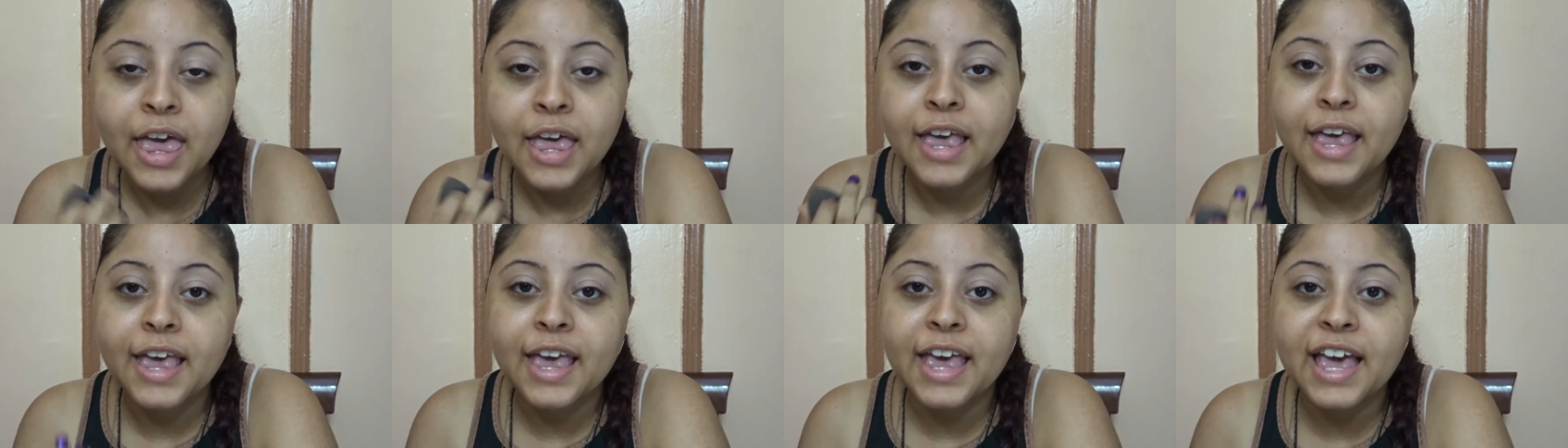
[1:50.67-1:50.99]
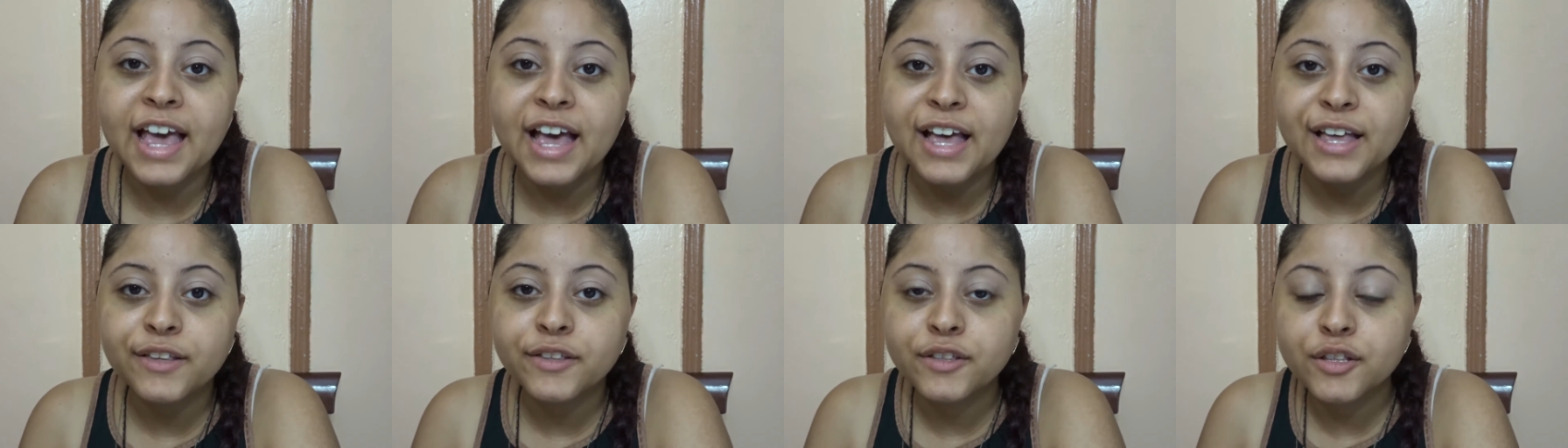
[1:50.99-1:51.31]
It
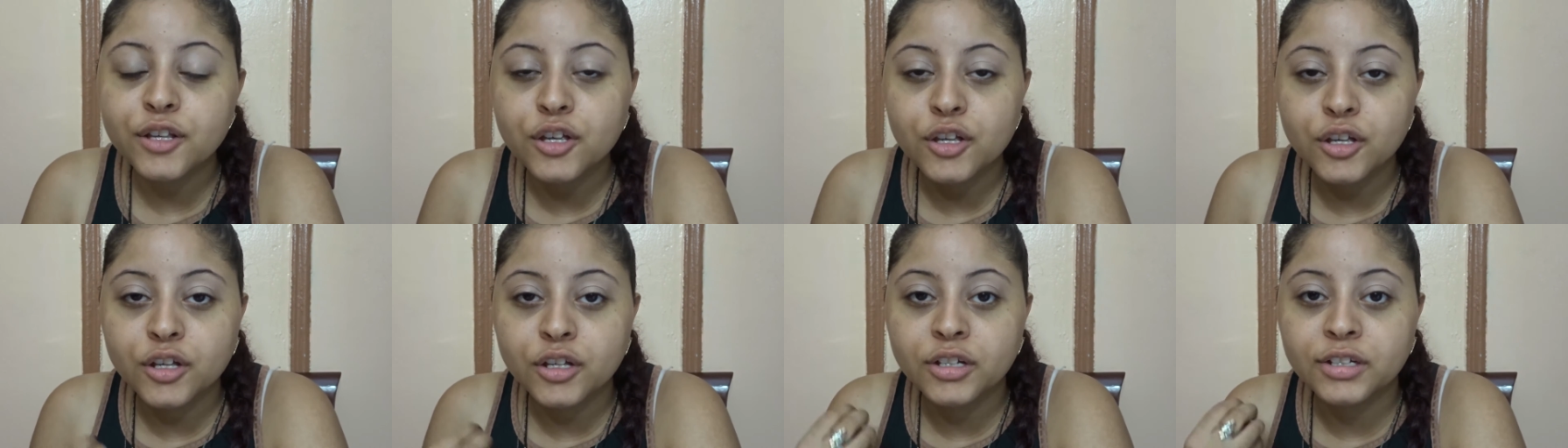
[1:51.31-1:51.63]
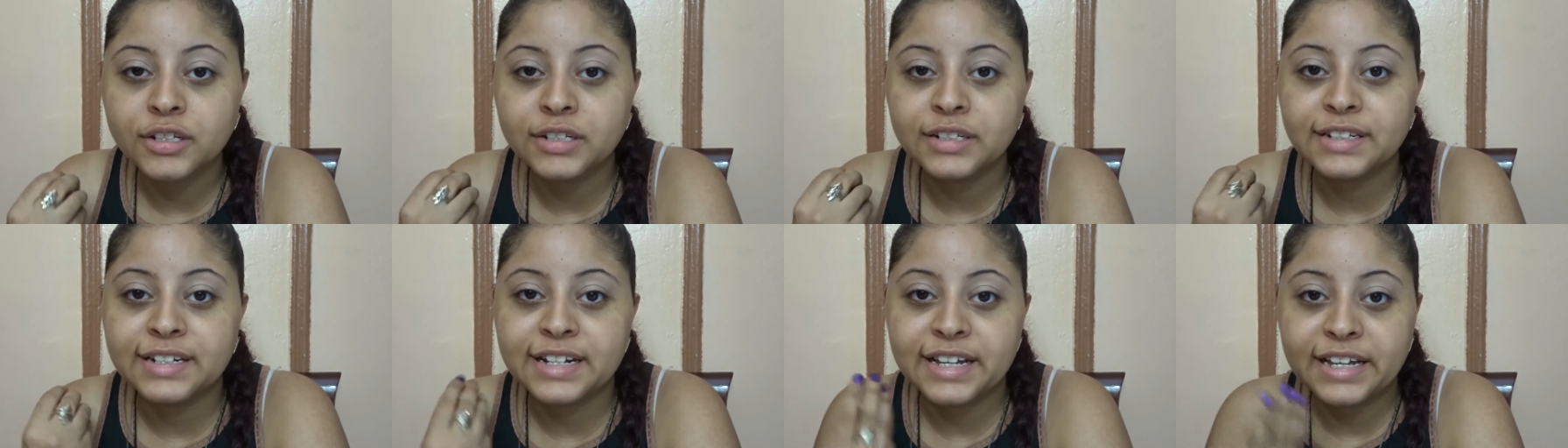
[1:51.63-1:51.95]
has
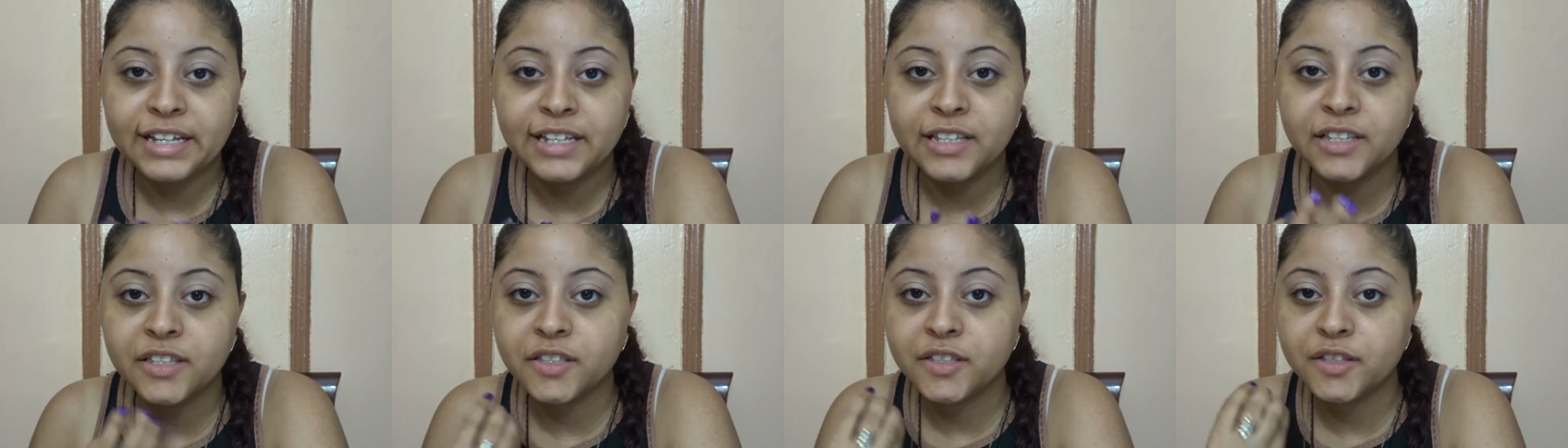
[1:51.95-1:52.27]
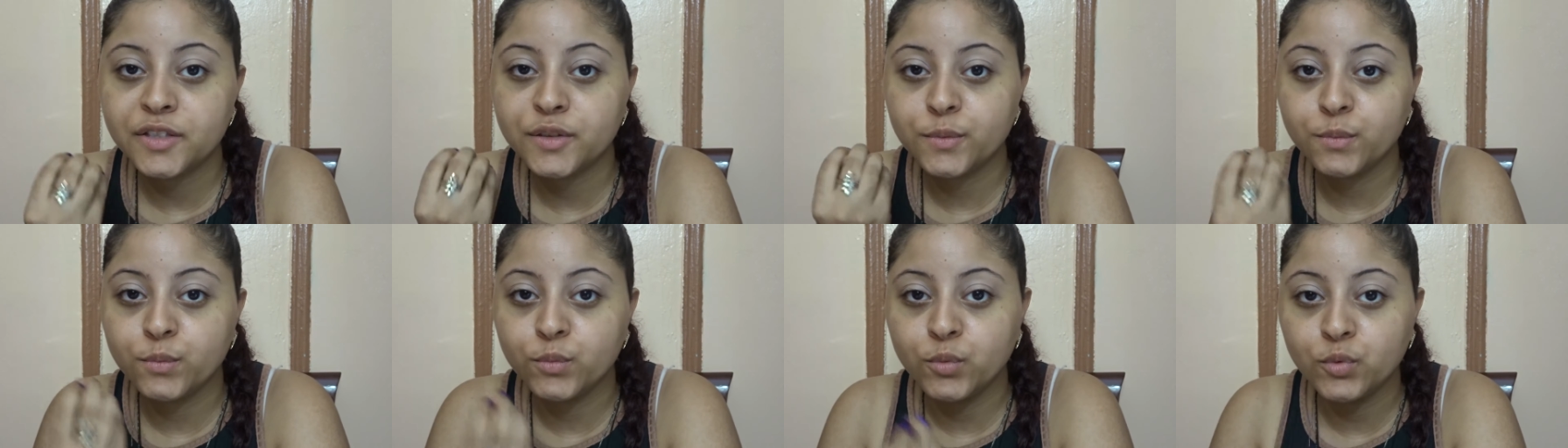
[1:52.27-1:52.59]
a nice
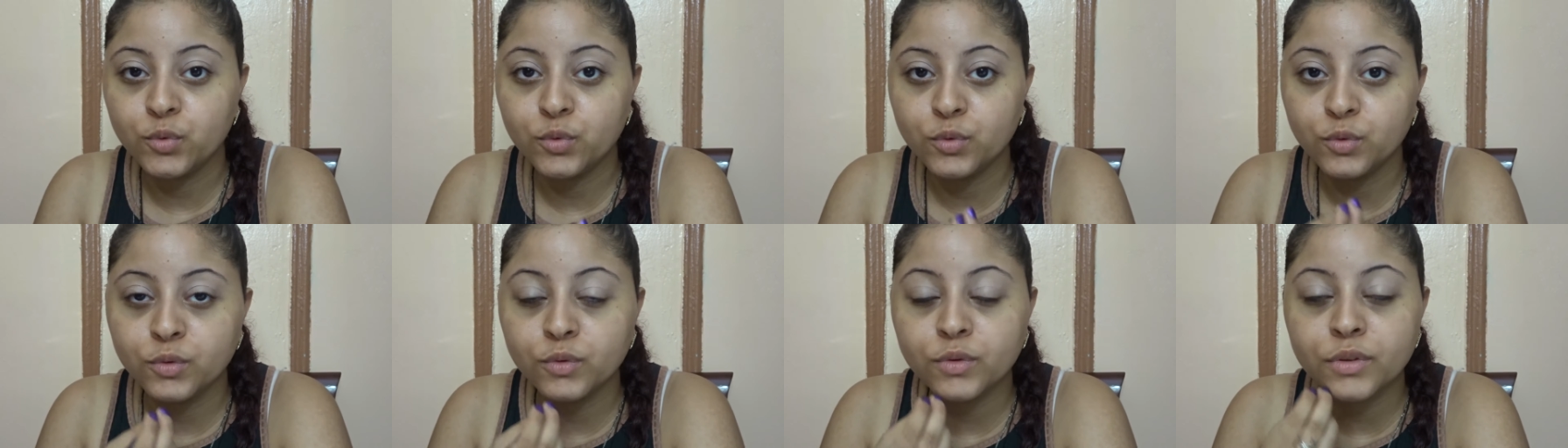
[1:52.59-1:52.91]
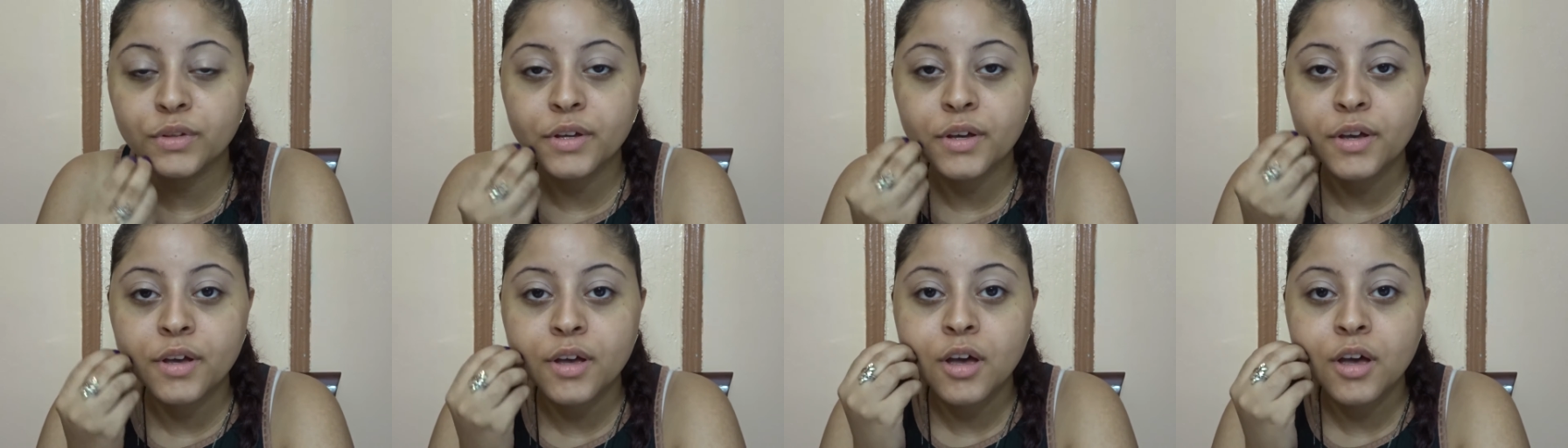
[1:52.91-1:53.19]
smooth